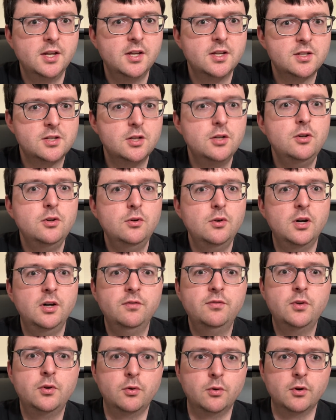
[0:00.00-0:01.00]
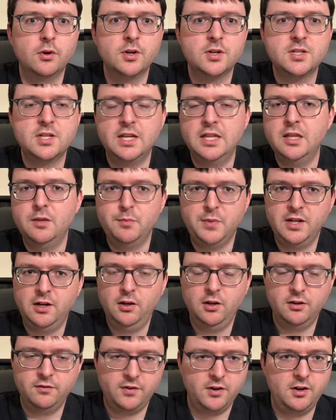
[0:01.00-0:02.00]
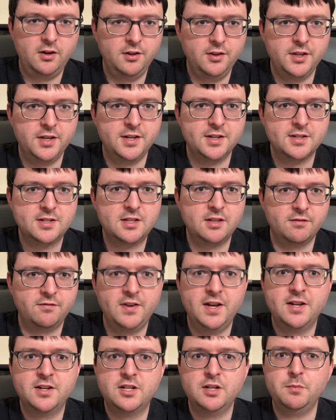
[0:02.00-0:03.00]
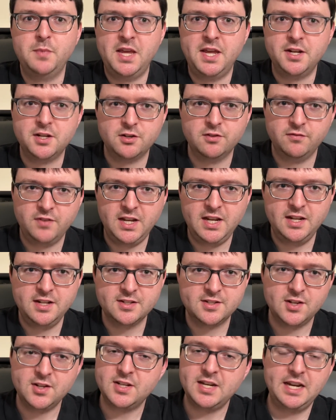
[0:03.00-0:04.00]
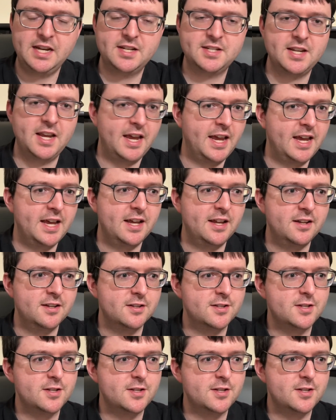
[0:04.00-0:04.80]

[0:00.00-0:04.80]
So, of course, in the middle of all this, the Phantom intervenes and takes a hand.